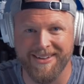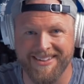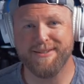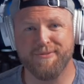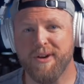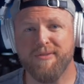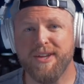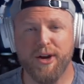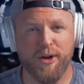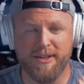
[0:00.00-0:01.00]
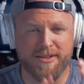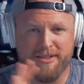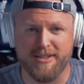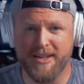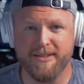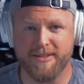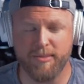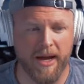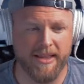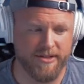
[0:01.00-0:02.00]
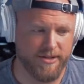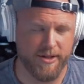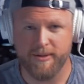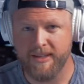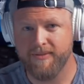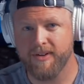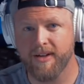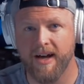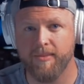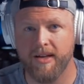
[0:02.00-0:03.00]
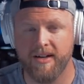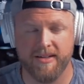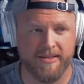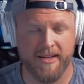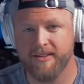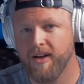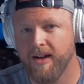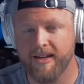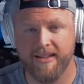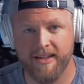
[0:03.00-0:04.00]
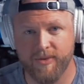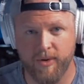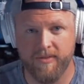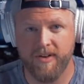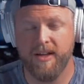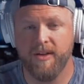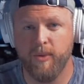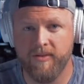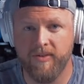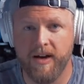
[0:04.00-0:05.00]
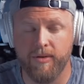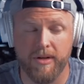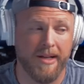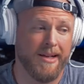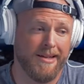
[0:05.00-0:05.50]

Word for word: And listen, for every girl that's disgusted by this dude and leaving a comment on his TikTok and that Twitter video that went viral,